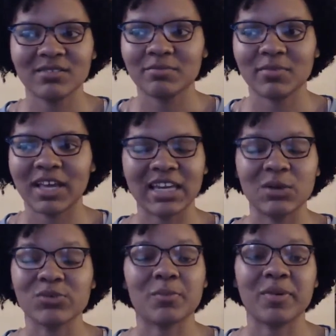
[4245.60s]
and he
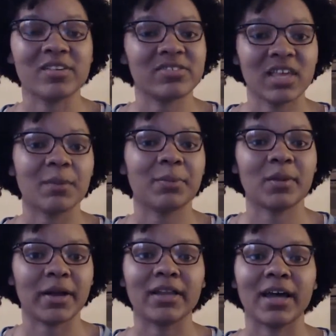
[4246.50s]
was a big staple in
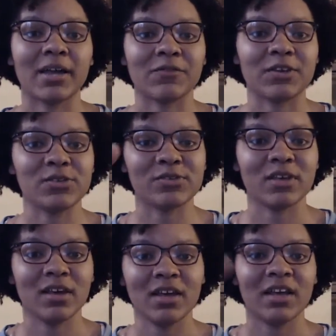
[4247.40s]
my life.
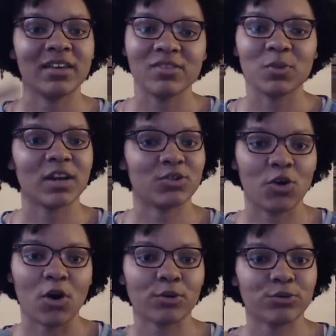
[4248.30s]
He's what I
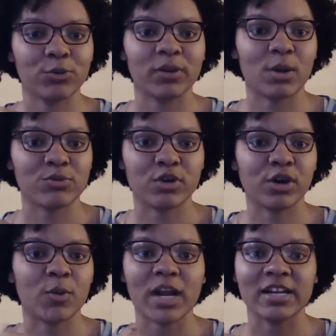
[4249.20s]
talked to when I was
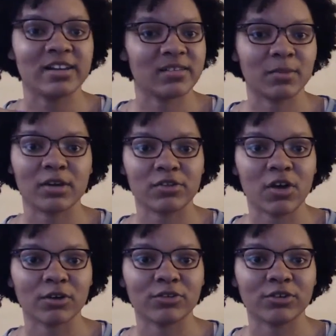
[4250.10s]
younger when I needed somebody to
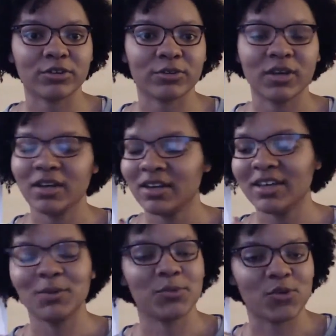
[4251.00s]
talk to.
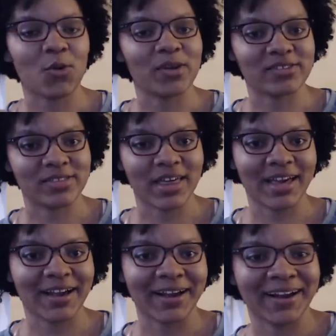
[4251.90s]
He was always
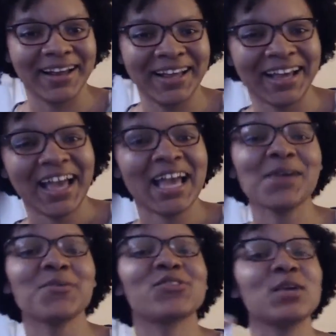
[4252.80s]
there. he
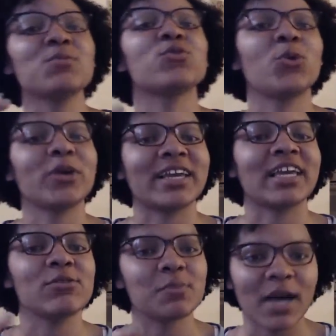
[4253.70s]
was Woody.
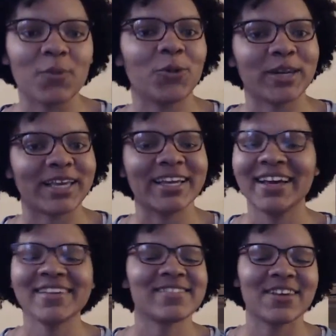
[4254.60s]
He was my Woody.
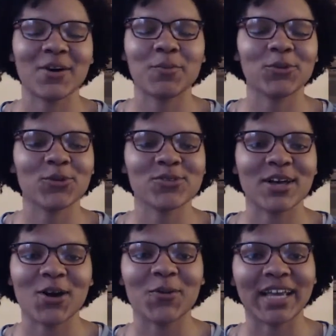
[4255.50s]
So Bruno's
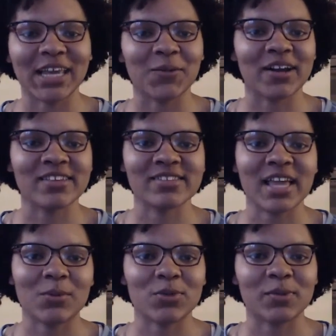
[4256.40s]
not going anywhere. He's
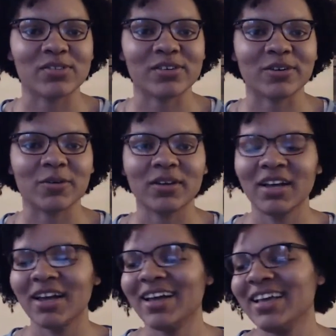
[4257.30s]
staying with me too.
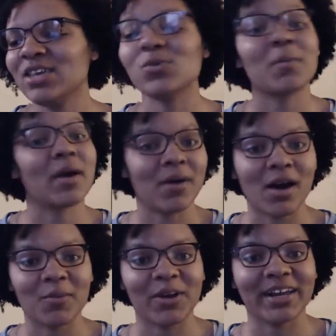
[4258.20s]
He's with my
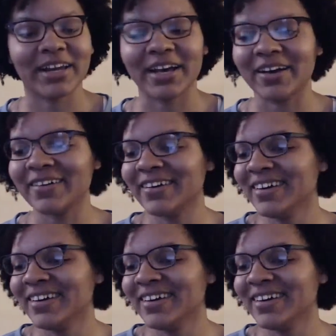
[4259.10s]
mom right now.